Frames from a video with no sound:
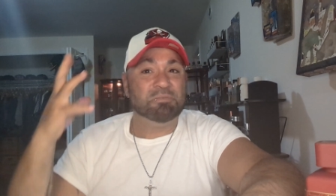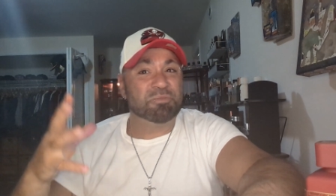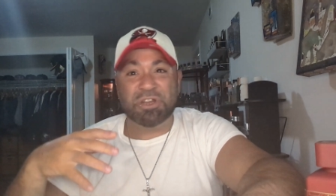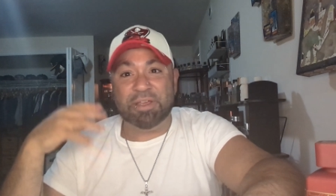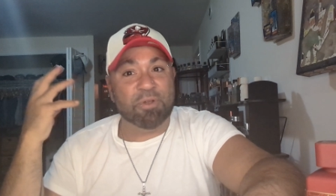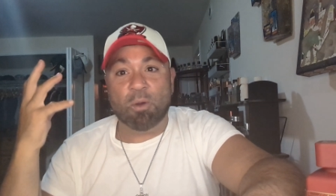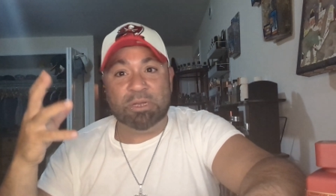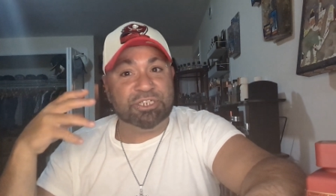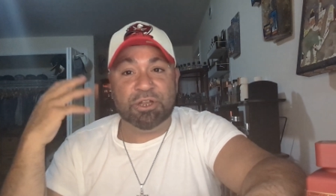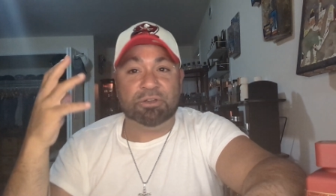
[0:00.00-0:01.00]
I'm gonna give you a whole
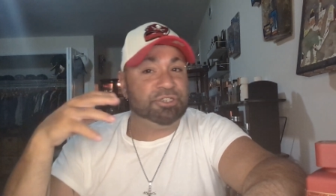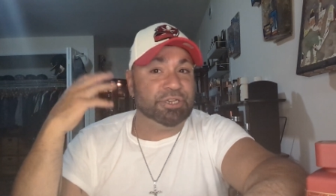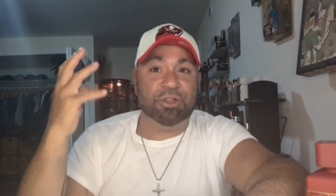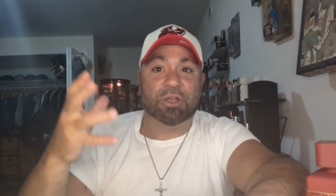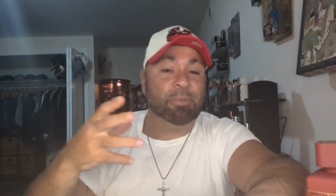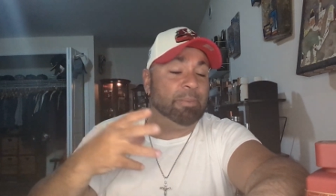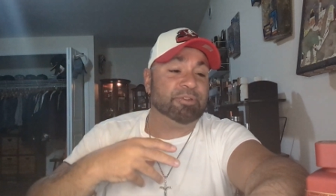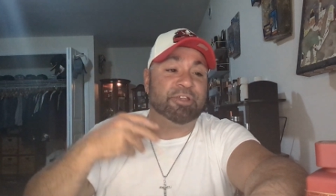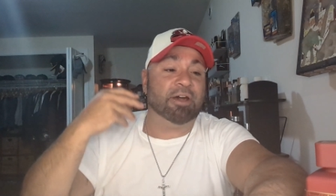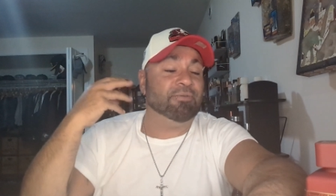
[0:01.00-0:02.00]
bunch of notes. You can look them up
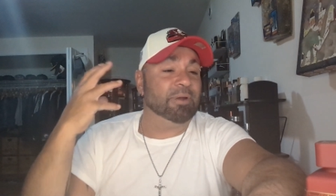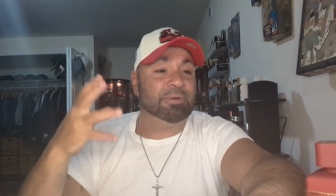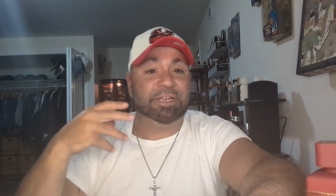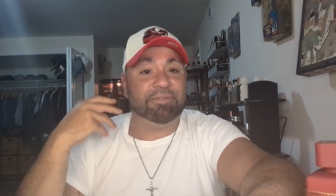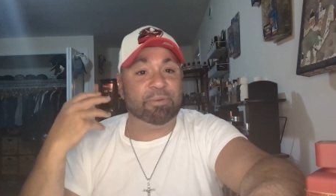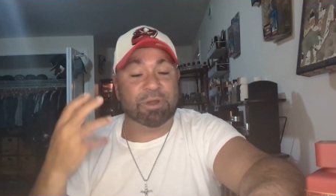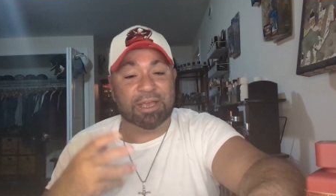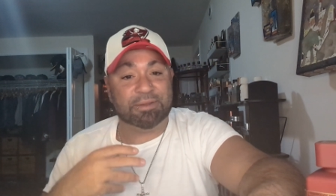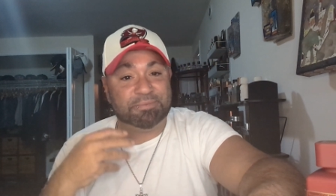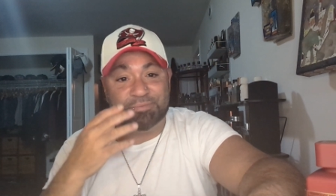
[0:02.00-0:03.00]
yourself. I'm gonna give you what
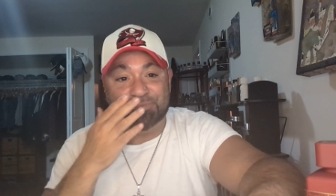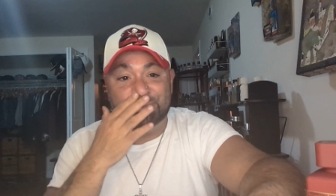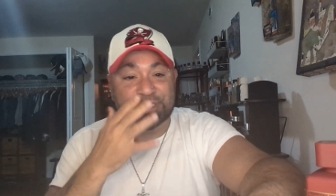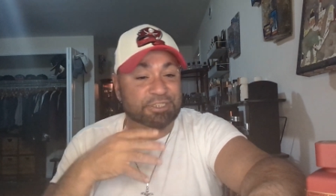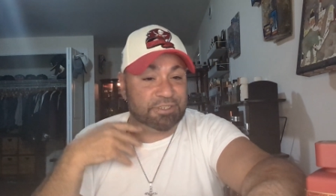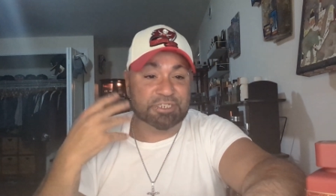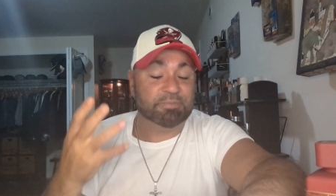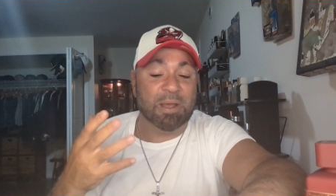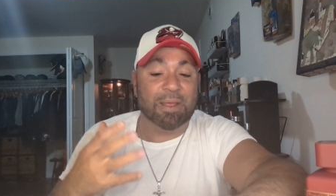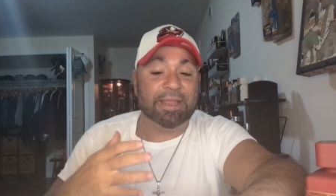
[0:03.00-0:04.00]
I just the
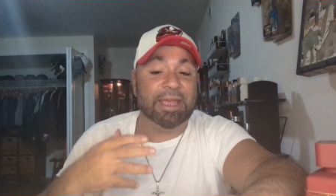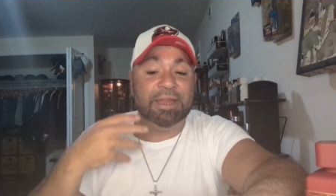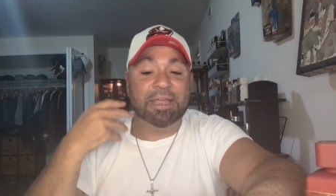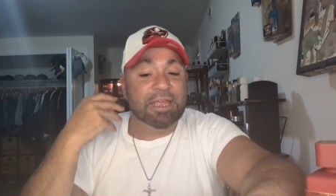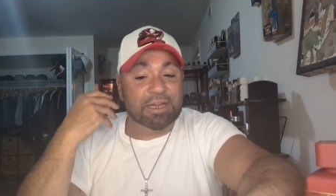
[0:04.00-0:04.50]
smell I get.